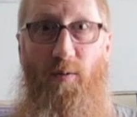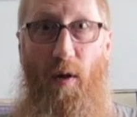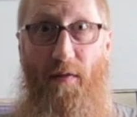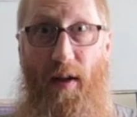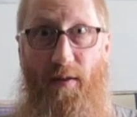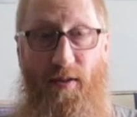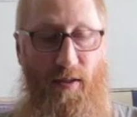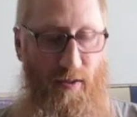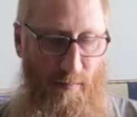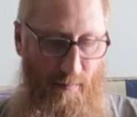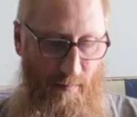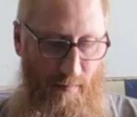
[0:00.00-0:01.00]
$12
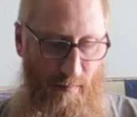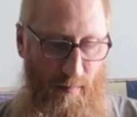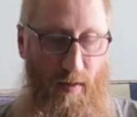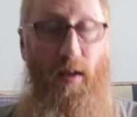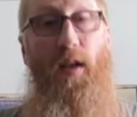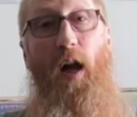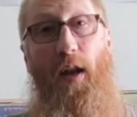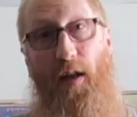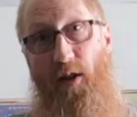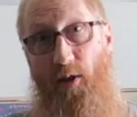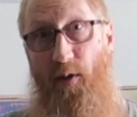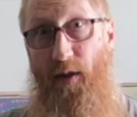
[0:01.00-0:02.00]
ounces, not
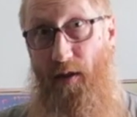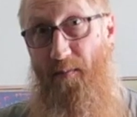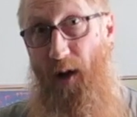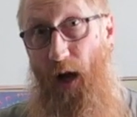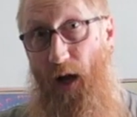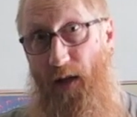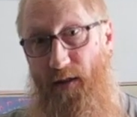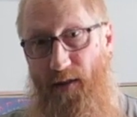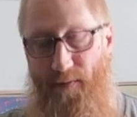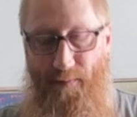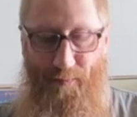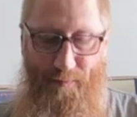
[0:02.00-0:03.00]
including the
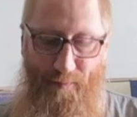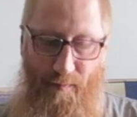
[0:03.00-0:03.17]
box.